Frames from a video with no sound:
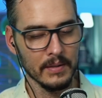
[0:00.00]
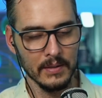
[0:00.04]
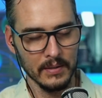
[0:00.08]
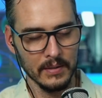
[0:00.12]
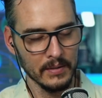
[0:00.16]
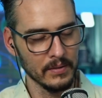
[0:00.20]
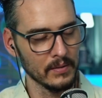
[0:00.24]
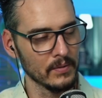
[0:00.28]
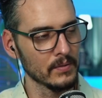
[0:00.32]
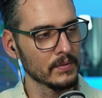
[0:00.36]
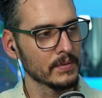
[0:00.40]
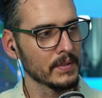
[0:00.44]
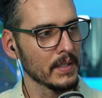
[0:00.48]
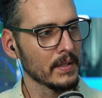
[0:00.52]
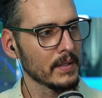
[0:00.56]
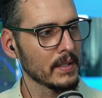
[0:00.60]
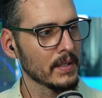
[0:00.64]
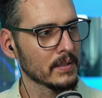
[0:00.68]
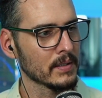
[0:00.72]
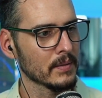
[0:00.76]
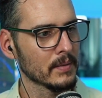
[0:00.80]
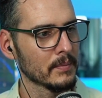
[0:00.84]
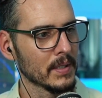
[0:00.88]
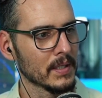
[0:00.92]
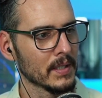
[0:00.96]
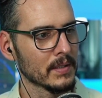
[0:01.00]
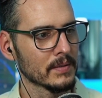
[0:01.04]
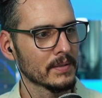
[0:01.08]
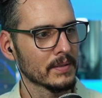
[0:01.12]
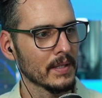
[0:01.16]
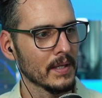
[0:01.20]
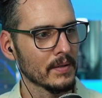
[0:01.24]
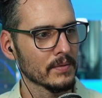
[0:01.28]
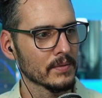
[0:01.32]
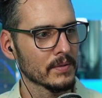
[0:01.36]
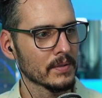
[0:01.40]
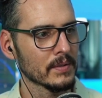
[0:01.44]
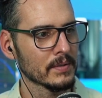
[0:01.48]
You sent that to me. It
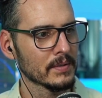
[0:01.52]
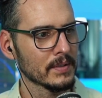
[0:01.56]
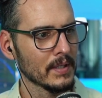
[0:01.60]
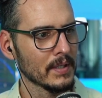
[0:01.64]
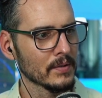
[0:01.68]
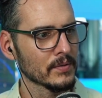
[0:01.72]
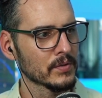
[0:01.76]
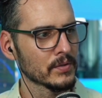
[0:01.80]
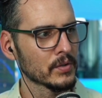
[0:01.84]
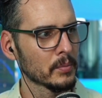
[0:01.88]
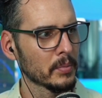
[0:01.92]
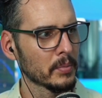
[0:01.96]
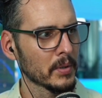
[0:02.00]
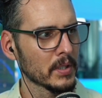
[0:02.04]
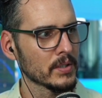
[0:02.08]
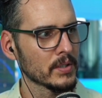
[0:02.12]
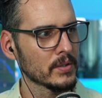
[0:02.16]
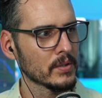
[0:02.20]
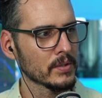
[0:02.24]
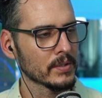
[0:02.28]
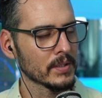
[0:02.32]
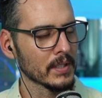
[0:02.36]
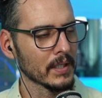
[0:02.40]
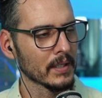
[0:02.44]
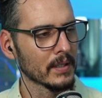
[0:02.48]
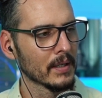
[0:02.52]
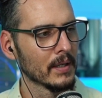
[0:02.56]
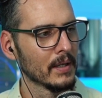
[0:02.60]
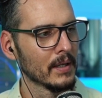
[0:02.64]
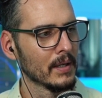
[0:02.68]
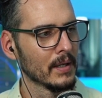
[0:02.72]
sounds super interesting.